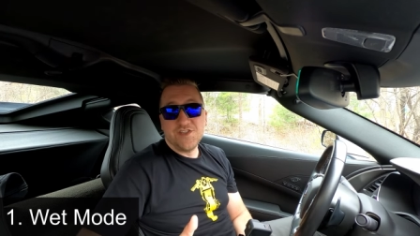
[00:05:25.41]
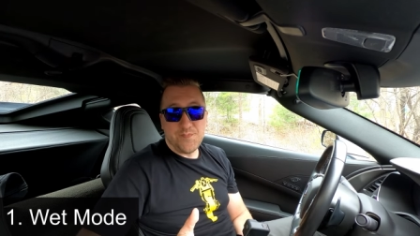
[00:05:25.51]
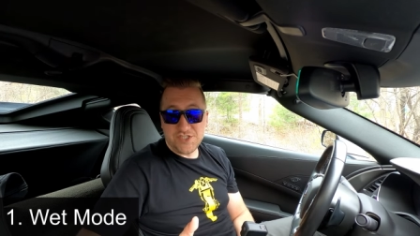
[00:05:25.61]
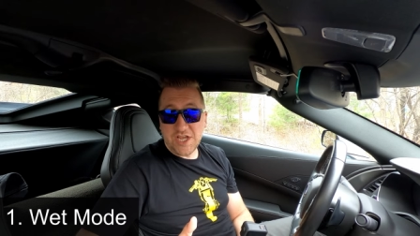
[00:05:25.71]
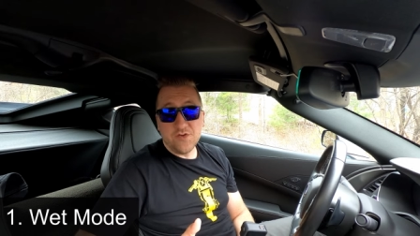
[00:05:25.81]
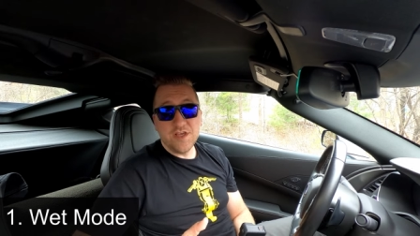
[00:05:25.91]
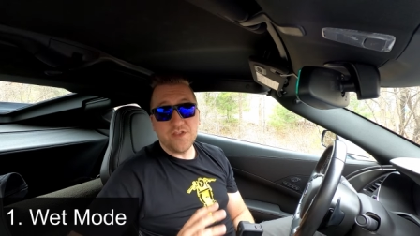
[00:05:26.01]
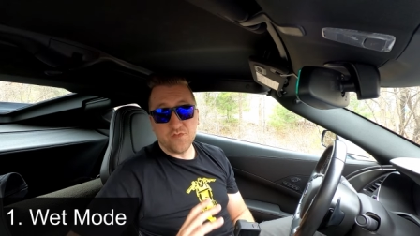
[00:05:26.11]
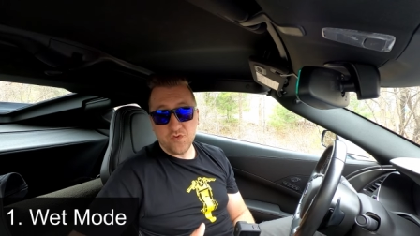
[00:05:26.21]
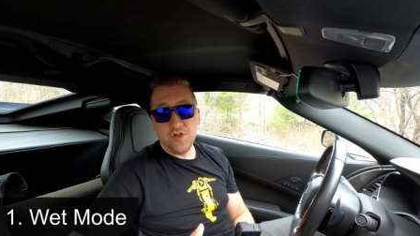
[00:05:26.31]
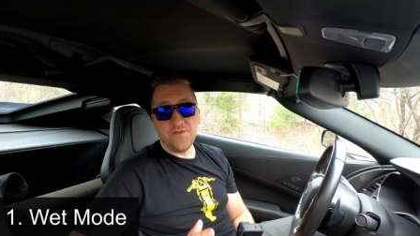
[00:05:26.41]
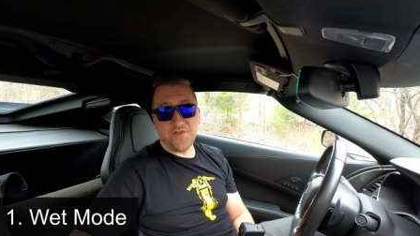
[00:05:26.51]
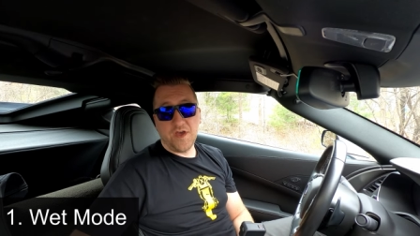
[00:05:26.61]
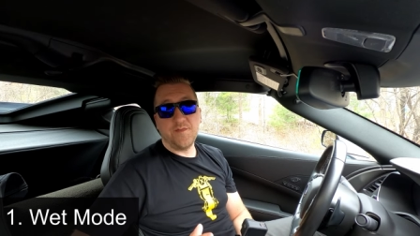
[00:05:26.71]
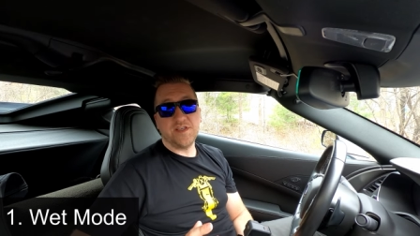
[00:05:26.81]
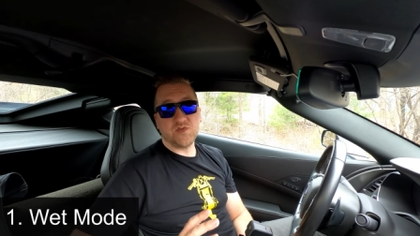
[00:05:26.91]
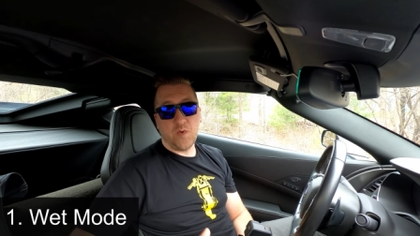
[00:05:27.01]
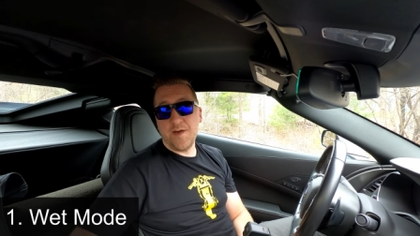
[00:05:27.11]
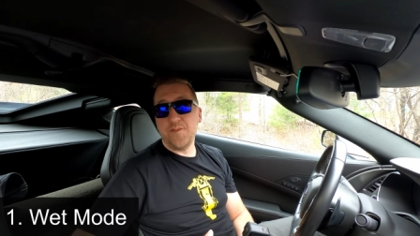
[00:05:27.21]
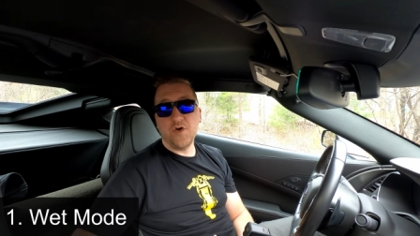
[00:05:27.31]
But generally, the rule of thumb is
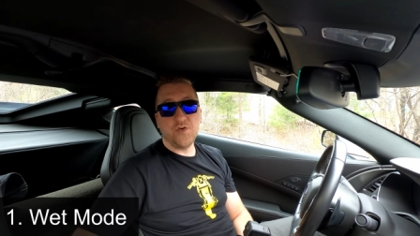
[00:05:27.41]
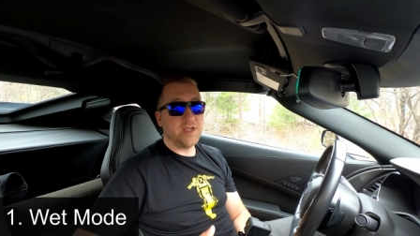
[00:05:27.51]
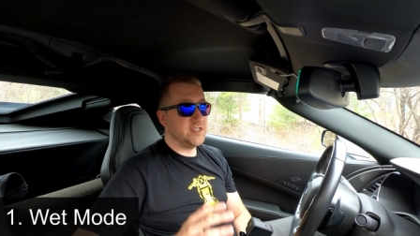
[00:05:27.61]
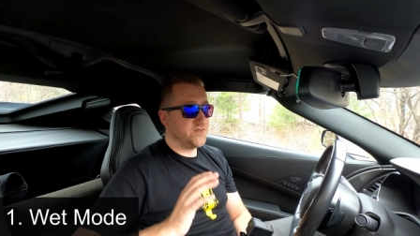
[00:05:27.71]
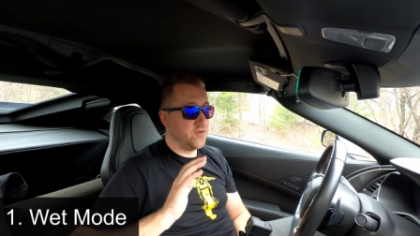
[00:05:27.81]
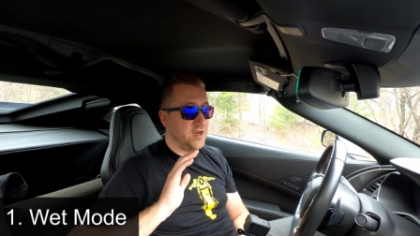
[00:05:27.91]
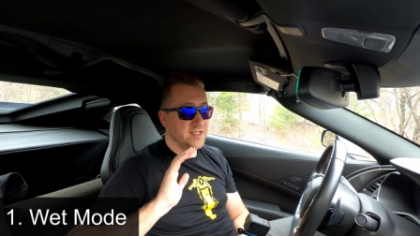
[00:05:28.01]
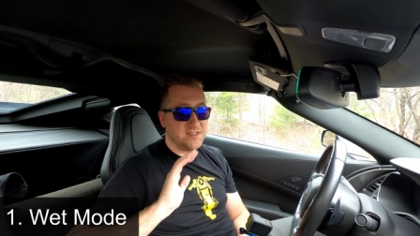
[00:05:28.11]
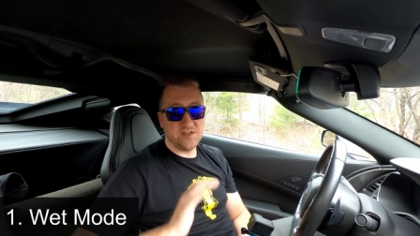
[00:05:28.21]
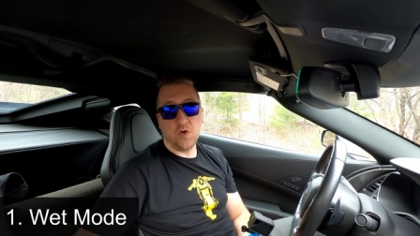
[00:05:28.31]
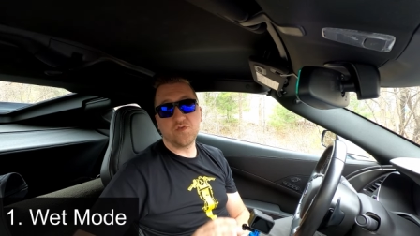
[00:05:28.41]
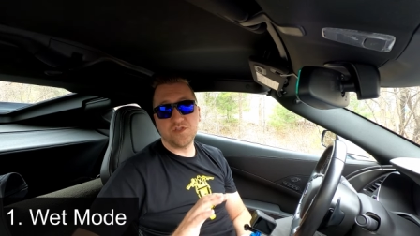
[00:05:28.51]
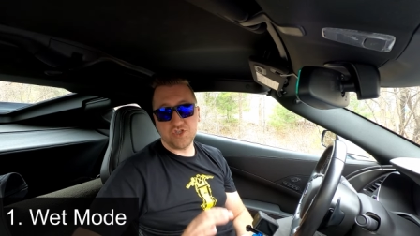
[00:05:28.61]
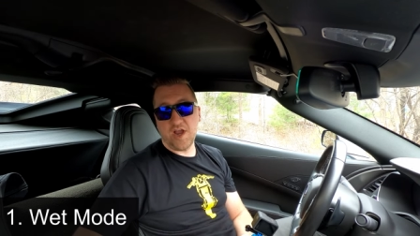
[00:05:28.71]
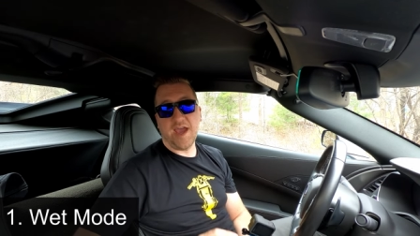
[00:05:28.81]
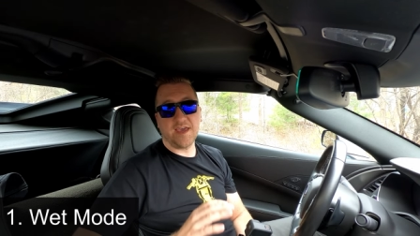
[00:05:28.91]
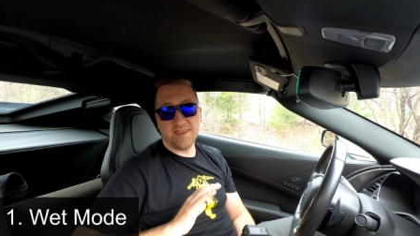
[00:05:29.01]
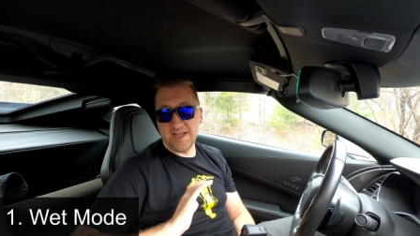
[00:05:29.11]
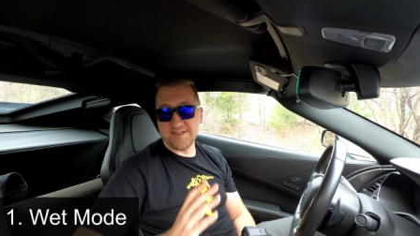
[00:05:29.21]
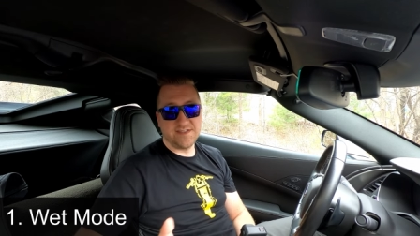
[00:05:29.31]
wet mode is for a soaked track.
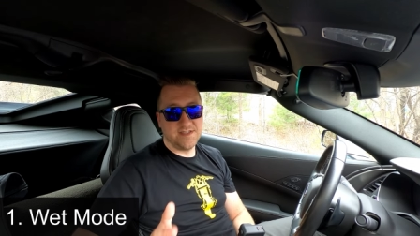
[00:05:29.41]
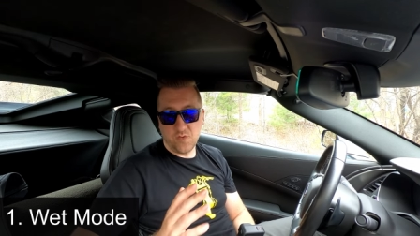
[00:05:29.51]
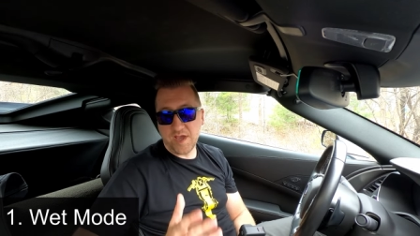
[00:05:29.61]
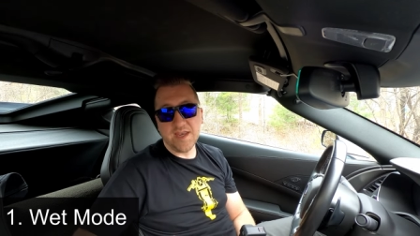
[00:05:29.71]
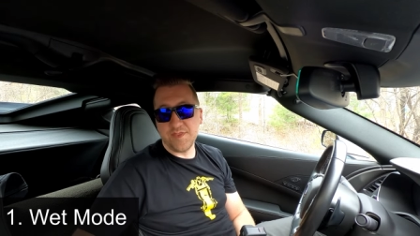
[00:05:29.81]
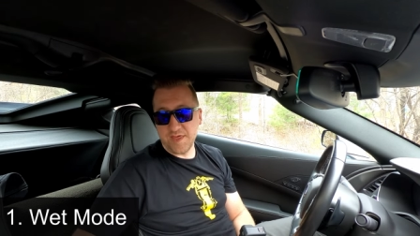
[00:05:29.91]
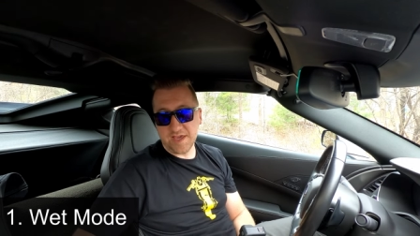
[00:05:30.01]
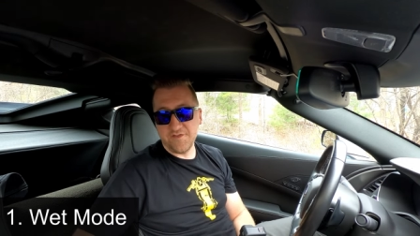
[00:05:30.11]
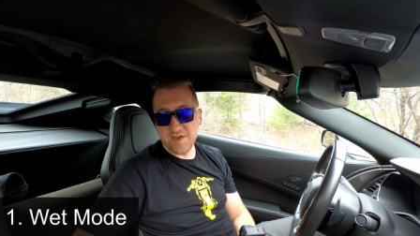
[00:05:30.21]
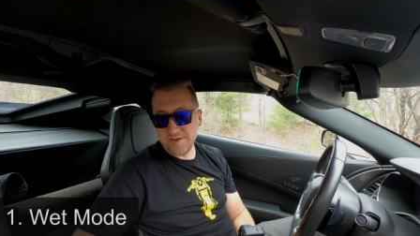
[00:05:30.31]
That's the way to think of